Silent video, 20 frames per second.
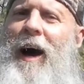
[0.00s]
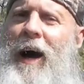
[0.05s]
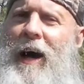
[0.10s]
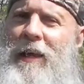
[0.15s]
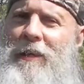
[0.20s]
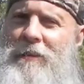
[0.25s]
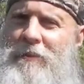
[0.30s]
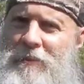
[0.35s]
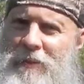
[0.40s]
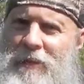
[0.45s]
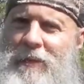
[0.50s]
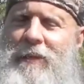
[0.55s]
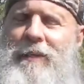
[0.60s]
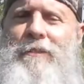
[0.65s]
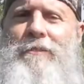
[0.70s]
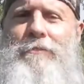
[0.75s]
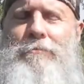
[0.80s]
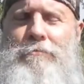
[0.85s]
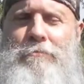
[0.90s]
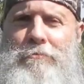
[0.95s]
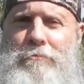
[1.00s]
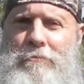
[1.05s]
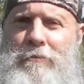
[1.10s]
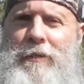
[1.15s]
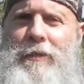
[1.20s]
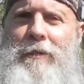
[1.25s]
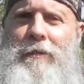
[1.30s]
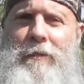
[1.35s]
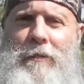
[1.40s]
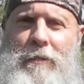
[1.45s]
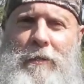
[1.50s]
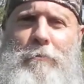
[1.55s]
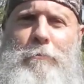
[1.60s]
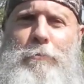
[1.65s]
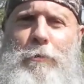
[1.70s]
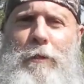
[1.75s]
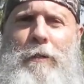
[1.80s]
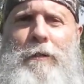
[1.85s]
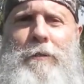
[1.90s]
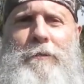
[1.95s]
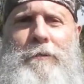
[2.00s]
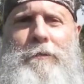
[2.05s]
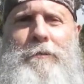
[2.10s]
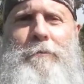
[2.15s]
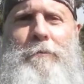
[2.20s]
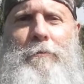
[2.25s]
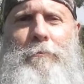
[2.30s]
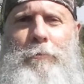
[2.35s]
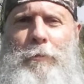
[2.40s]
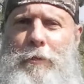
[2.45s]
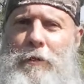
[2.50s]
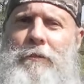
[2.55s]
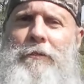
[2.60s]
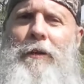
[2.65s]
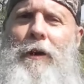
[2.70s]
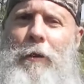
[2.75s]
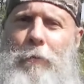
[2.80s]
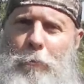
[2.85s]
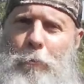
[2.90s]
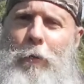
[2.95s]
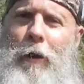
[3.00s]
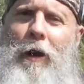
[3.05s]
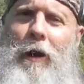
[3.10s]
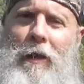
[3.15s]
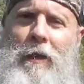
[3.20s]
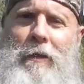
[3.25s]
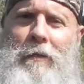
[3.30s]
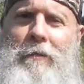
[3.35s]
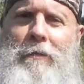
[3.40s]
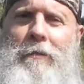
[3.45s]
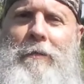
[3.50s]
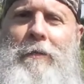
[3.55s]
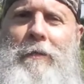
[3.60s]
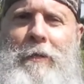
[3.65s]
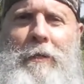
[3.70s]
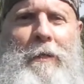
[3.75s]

I think it's really worth, worth our while